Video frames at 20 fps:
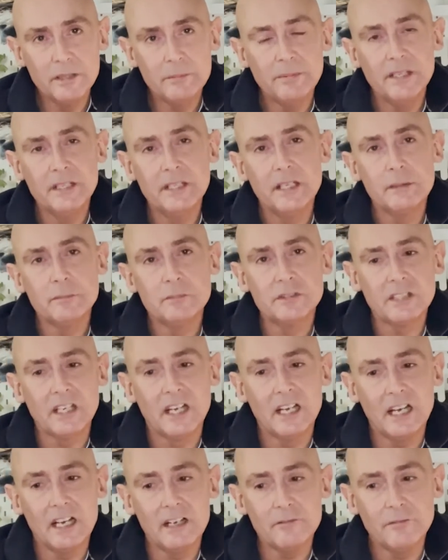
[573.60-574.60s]
are being able to
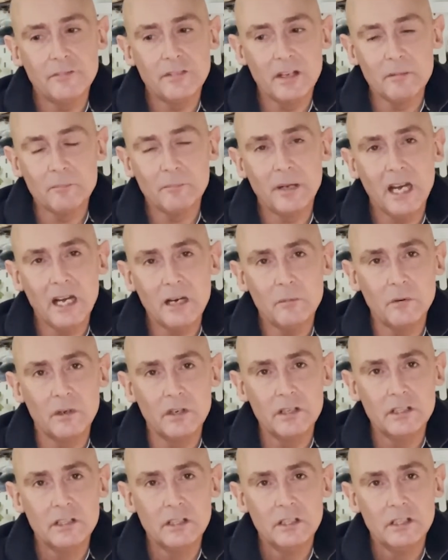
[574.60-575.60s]
have that
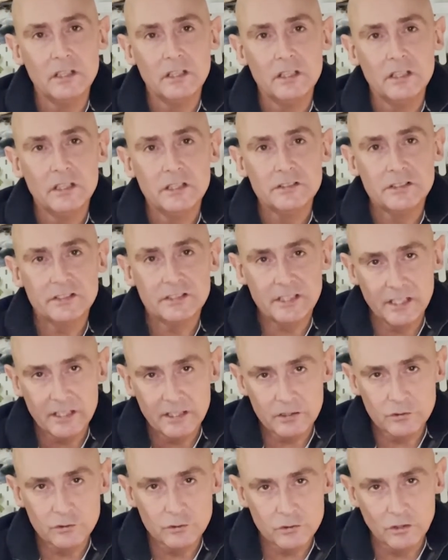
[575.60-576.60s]
power to take
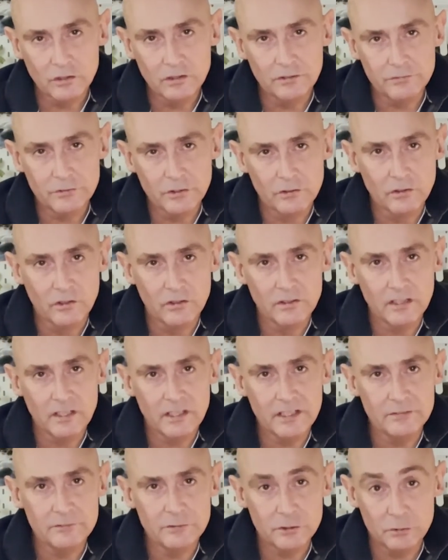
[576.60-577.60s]
control of their own
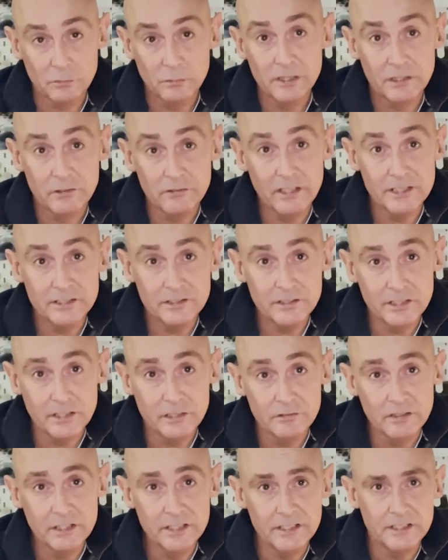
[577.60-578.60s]
lives to a greater
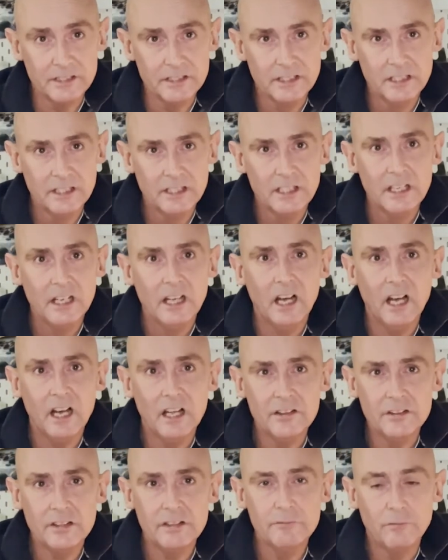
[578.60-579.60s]
degree.
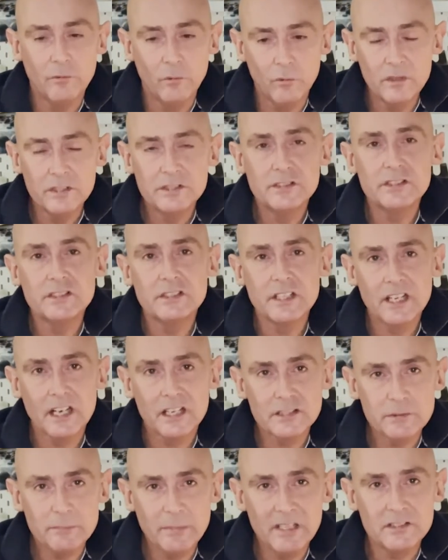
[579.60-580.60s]
And divorce is an
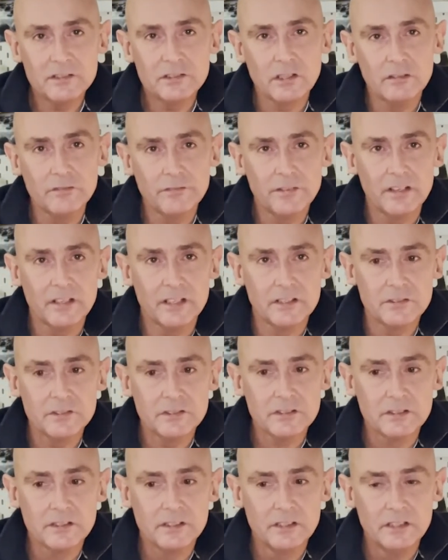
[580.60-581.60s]
aspect of
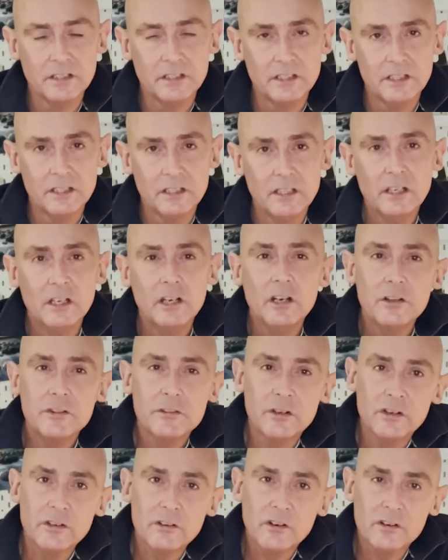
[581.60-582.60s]
that.
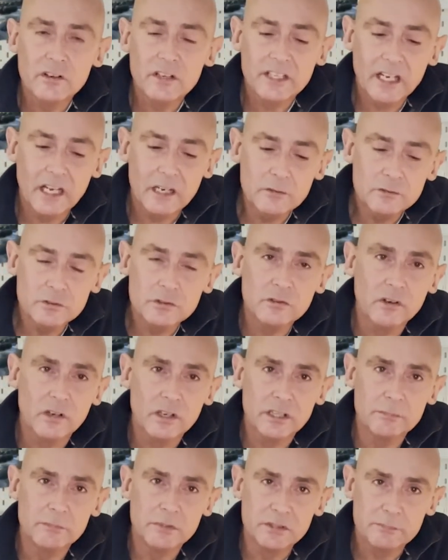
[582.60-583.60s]
There are
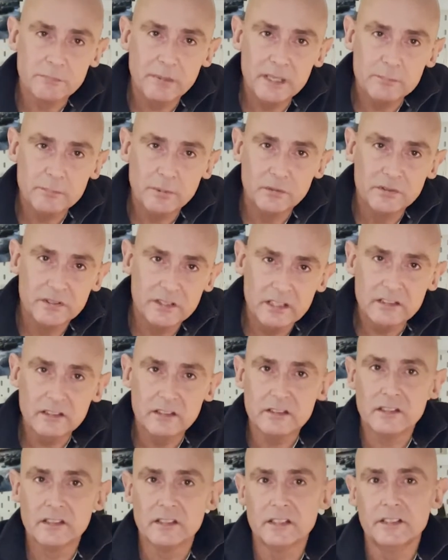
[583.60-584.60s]
counter-arguments. People
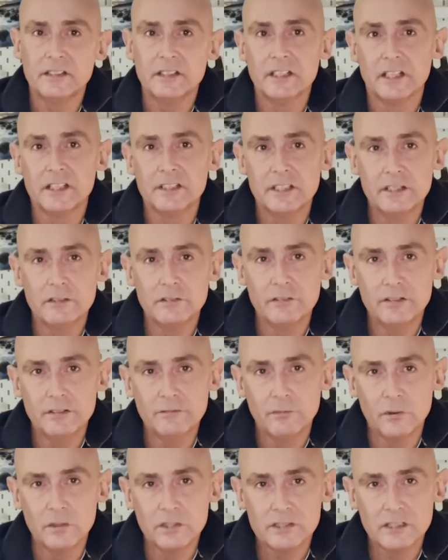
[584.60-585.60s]
didn't like the idea of
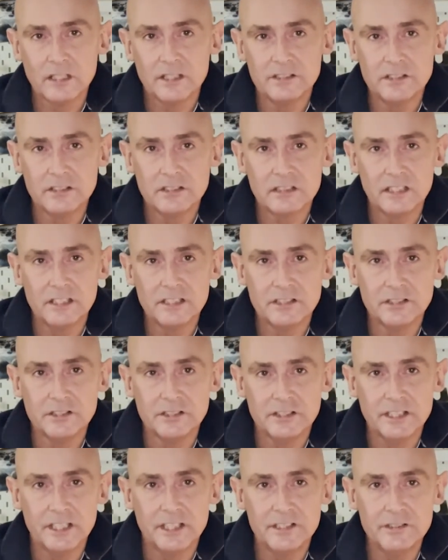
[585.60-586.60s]
divorce legislation
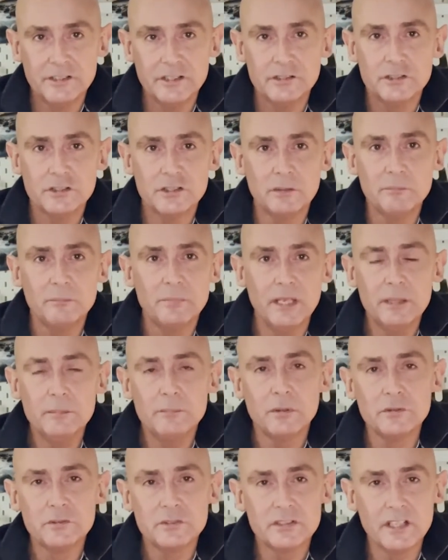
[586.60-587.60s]
changing. Some
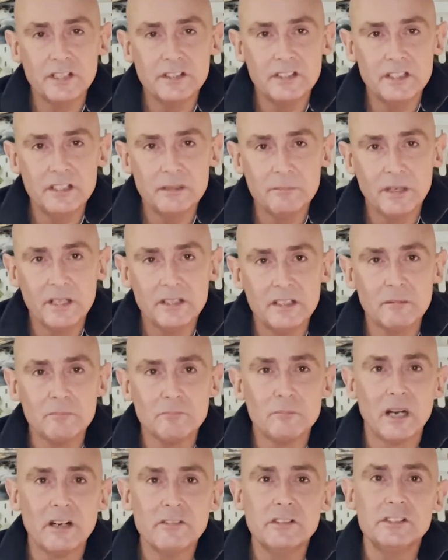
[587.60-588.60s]
people said that it meant that
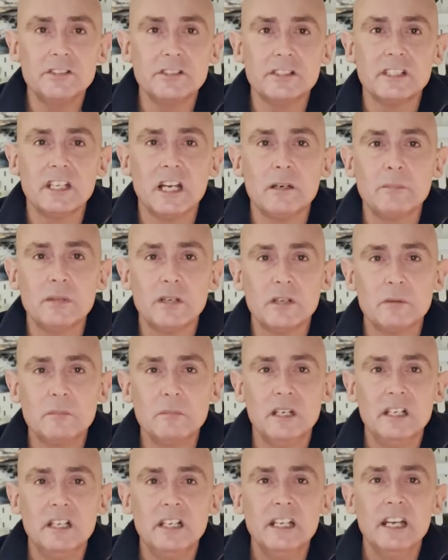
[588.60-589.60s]
marriage had now
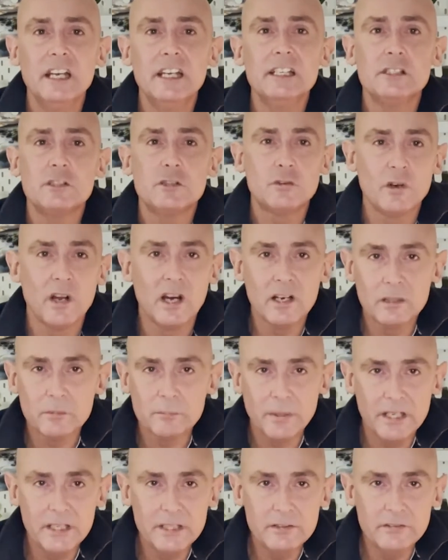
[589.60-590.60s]
become a trial
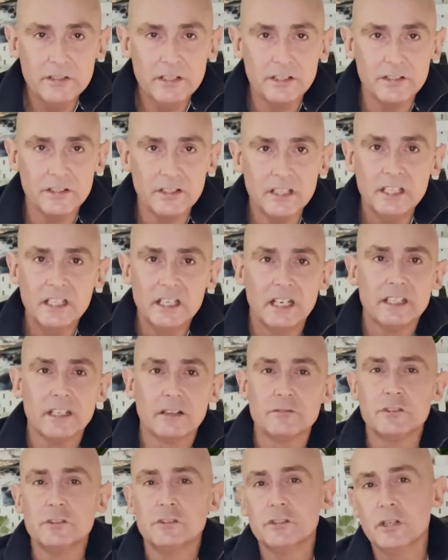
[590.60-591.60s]
period, and
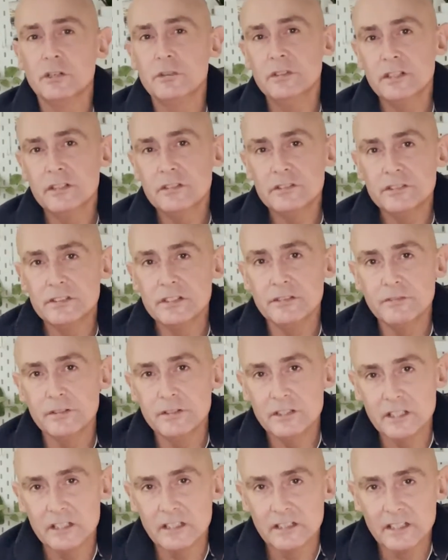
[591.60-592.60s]
after 2 years, if you
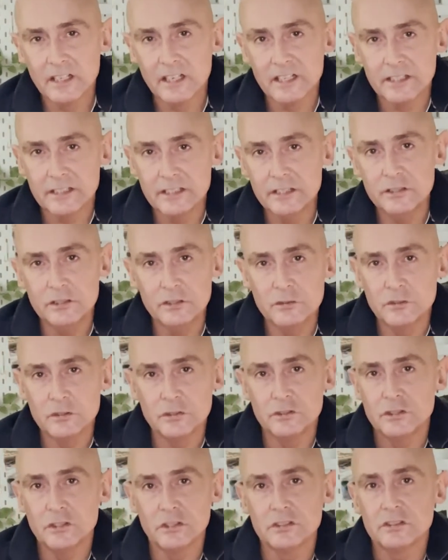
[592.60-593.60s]
didn't like it, you
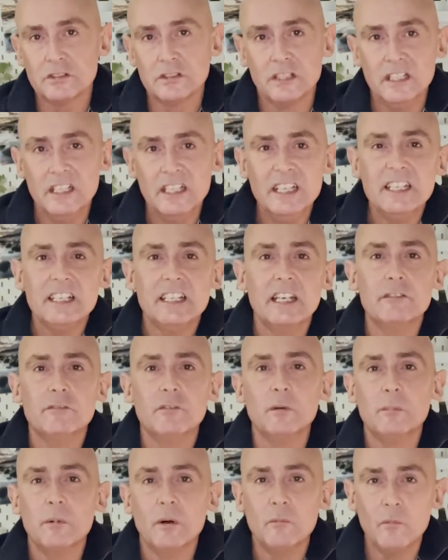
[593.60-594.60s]
could just give
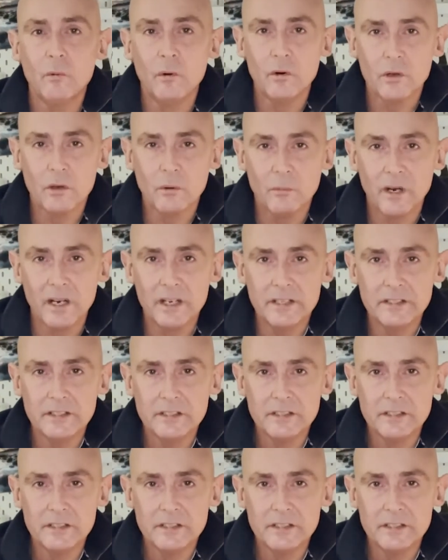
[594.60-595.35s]
up and walk away.